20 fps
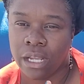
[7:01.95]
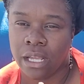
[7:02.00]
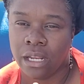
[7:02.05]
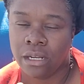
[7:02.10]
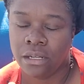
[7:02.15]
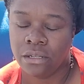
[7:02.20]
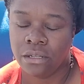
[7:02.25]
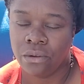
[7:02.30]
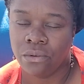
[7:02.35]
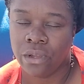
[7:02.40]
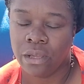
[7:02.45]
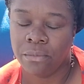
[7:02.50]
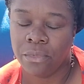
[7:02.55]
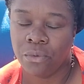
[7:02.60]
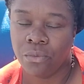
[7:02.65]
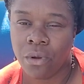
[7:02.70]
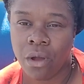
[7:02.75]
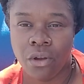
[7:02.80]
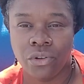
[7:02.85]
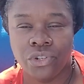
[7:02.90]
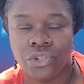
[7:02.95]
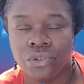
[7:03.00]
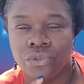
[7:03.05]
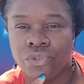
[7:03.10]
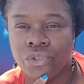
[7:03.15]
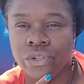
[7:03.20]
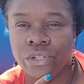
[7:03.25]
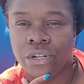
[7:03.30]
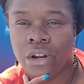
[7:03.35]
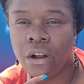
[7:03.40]
and don't get me wrong,
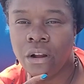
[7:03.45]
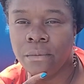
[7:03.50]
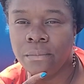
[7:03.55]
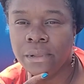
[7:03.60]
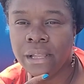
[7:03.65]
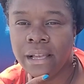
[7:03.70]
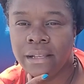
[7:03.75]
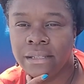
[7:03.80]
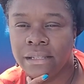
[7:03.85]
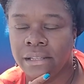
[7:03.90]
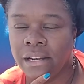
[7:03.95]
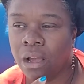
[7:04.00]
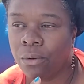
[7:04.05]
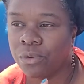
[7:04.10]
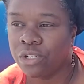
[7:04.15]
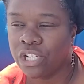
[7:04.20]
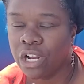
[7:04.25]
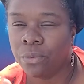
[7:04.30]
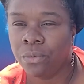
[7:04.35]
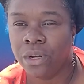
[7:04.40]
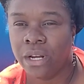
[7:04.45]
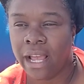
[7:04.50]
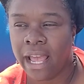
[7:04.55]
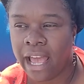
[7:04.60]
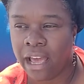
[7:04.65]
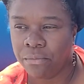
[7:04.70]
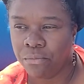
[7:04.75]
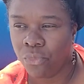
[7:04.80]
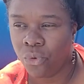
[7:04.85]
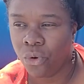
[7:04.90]
children are a blessing. I wish I would have
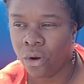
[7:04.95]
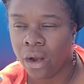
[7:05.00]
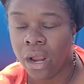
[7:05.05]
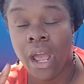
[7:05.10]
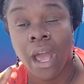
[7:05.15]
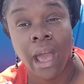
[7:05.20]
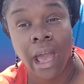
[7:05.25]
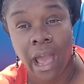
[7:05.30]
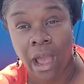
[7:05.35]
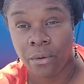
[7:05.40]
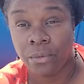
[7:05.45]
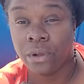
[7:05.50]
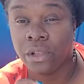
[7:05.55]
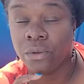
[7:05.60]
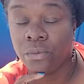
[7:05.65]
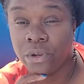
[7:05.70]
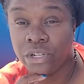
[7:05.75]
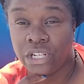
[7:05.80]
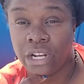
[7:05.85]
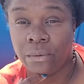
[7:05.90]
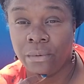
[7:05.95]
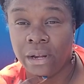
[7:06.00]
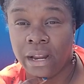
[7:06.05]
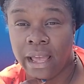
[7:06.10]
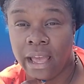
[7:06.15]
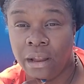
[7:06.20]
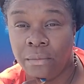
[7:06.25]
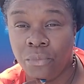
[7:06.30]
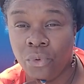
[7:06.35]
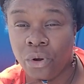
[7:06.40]
had more. I really wish I would have
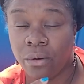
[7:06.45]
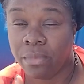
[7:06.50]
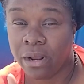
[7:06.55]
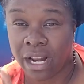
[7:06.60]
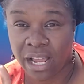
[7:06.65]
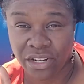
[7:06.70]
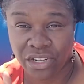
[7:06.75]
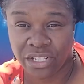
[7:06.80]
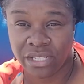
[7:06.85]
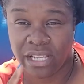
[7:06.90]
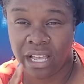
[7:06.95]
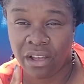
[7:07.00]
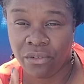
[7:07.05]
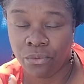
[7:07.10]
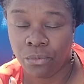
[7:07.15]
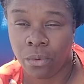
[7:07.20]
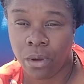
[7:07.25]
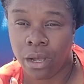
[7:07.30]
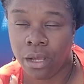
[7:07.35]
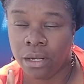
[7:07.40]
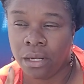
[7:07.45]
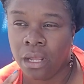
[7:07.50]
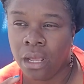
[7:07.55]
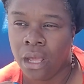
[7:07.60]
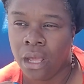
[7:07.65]
had more, but I just have 1.